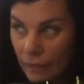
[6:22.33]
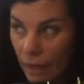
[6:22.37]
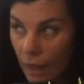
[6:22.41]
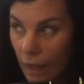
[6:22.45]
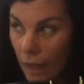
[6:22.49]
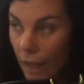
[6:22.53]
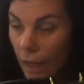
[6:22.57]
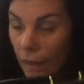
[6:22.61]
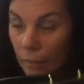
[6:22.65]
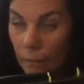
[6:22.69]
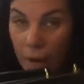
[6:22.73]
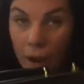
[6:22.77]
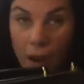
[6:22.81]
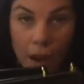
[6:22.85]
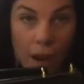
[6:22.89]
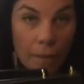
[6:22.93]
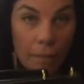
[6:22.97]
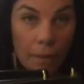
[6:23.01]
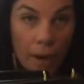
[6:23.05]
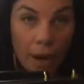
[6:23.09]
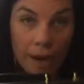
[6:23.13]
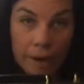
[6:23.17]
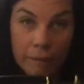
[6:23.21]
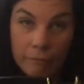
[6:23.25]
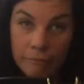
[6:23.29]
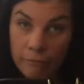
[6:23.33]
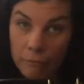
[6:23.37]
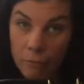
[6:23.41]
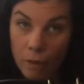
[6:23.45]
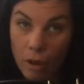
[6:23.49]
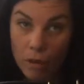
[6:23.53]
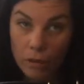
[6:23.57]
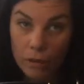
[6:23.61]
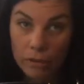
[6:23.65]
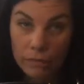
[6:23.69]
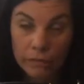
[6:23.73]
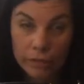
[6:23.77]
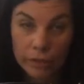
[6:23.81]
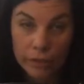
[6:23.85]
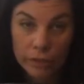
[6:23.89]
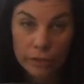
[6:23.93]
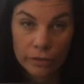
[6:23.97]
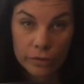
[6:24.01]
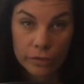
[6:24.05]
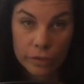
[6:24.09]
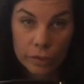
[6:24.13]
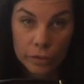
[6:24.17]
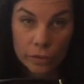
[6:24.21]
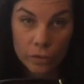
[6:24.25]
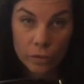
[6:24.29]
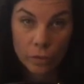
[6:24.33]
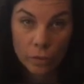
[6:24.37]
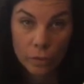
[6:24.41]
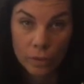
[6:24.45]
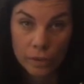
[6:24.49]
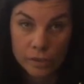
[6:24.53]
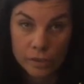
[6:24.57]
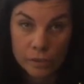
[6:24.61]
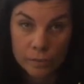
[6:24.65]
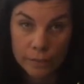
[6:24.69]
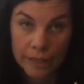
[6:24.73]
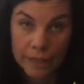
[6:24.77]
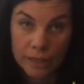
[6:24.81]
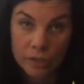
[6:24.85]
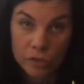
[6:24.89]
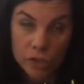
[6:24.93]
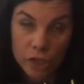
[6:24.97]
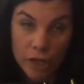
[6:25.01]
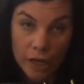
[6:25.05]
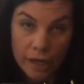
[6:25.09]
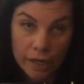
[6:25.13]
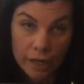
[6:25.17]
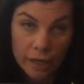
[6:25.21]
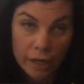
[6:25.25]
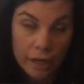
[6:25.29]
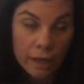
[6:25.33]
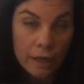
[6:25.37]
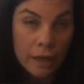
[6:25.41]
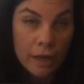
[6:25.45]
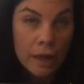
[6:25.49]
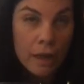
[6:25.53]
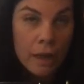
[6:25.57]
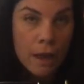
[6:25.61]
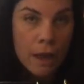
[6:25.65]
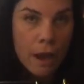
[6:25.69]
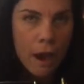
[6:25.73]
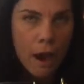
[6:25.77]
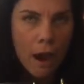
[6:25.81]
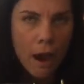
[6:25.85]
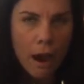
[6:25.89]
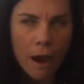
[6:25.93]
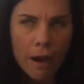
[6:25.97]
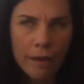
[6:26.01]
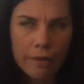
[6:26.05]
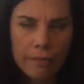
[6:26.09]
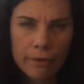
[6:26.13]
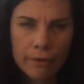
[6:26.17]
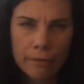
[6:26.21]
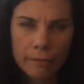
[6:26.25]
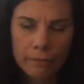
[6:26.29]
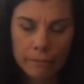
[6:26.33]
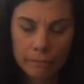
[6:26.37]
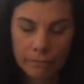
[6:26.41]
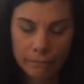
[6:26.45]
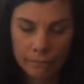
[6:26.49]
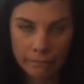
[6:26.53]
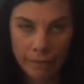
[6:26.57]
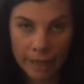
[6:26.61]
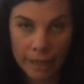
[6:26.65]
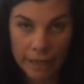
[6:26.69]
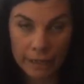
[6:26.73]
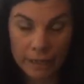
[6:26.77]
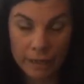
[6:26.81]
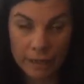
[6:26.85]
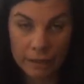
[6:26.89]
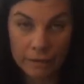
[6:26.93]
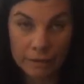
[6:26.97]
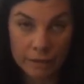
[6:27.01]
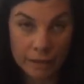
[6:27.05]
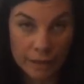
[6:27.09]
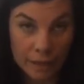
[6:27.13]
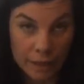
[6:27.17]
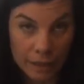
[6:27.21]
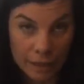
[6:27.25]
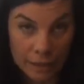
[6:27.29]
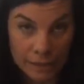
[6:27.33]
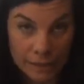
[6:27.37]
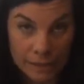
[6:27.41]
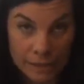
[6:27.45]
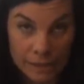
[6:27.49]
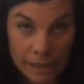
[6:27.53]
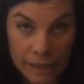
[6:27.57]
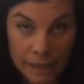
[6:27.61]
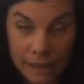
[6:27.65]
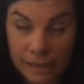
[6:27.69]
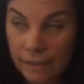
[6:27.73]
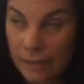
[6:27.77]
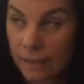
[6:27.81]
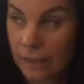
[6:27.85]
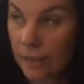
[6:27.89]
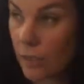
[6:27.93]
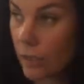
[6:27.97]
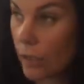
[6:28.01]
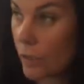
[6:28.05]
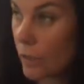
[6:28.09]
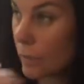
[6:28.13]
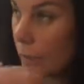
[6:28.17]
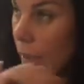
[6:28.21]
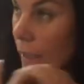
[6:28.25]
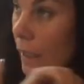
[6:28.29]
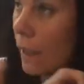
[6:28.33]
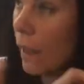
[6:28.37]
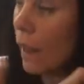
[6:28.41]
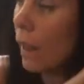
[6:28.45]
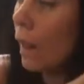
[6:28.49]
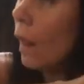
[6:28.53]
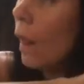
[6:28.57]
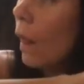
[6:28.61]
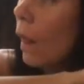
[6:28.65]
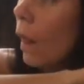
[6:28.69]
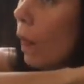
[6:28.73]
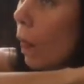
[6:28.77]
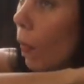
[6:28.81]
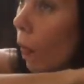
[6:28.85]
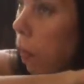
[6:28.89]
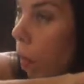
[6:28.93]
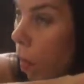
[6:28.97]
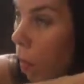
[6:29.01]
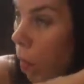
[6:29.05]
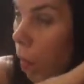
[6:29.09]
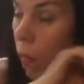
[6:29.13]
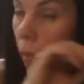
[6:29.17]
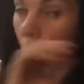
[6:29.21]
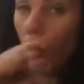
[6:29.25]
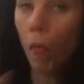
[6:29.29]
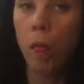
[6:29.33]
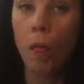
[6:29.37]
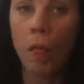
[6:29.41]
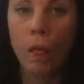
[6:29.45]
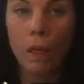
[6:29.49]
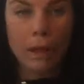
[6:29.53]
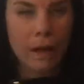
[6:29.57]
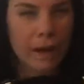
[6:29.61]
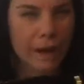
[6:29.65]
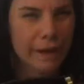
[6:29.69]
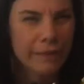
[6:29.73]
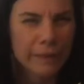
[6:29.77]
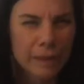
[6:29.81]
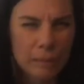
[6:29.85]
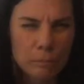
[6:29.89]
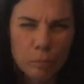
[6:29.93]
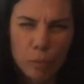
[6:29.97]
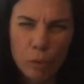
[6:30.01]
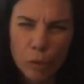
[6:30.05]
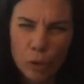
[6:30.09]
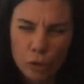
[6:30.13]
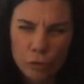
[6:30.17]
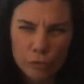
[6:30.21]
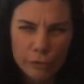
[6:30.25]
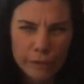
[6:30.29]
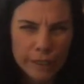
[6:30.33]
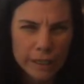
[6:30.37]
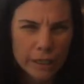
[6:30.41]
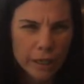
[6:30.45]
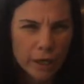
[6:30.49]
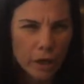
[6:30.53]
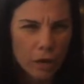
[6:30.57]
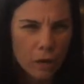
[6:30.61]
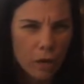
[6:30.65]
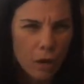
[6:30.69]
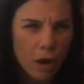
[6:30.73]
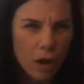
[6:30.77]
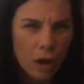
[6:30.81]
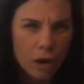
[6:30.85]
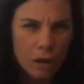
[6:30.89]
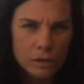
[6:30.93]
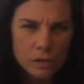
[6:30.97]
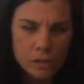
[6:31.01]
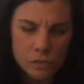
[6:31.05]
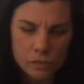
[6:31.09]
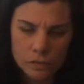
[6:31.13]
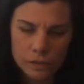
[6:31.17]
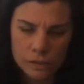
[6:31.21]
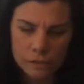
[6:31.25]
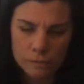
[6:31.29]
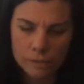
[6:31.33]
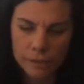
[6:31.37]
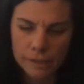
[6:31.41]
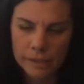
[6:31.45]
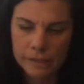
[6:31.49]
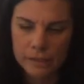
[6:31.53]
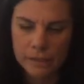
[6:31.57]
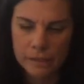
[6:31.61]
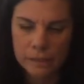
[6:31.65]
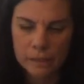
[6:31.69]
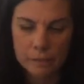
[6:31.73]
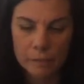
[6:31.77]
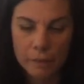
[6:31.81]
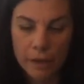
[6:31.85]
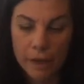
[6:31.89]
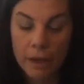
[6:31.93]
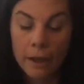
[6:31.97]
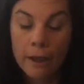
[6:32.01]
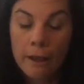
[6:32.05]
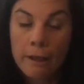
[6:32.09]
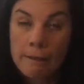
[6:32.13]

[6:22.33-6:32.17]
I buy them from all over. You know, the newer ones are made in China. They're made in the United States, excuse me. I think Puerto Rico, all sorts of places, but